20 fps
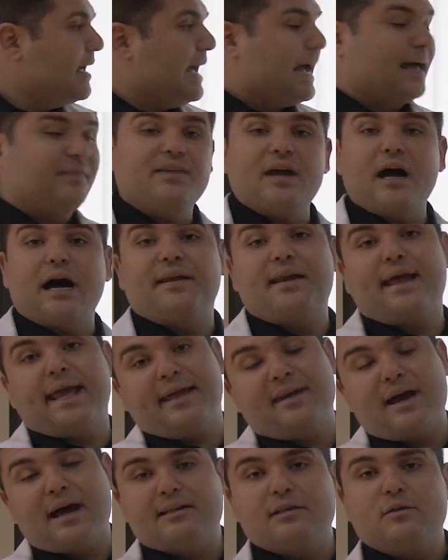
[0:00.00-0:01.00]
And
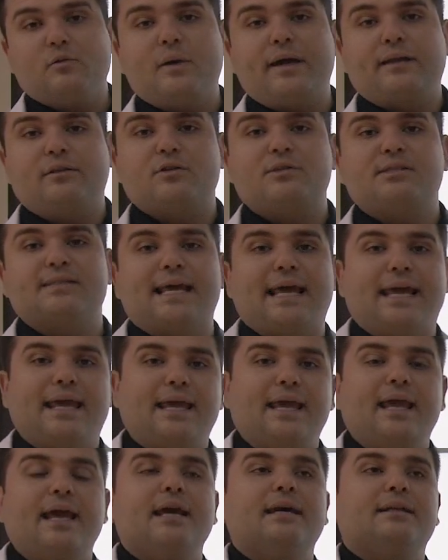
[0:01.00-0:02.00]
another way to
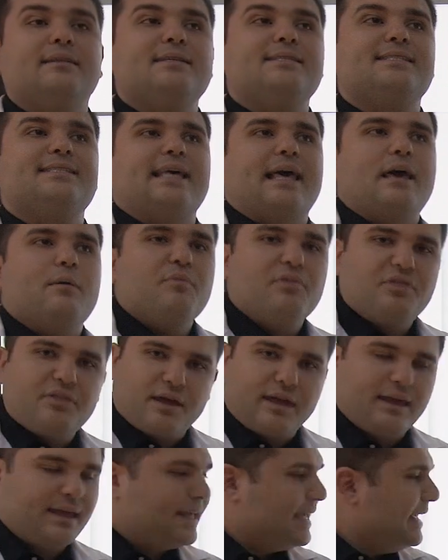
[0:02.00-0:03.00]
say the same
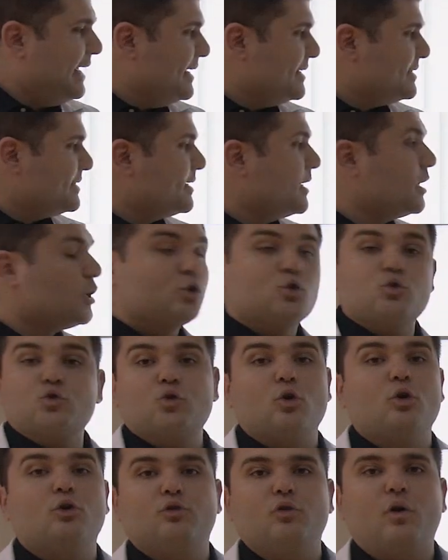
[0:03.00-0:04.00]
thing is
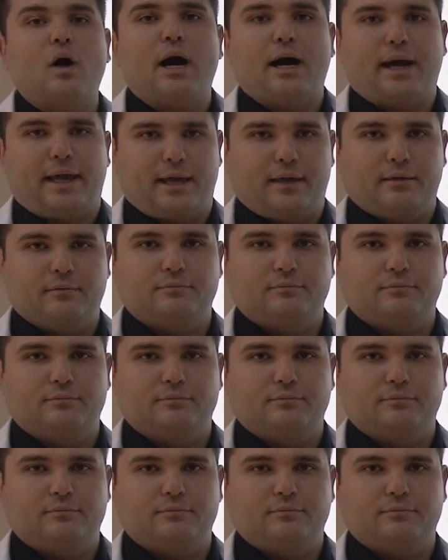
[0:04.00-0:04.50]
so do I.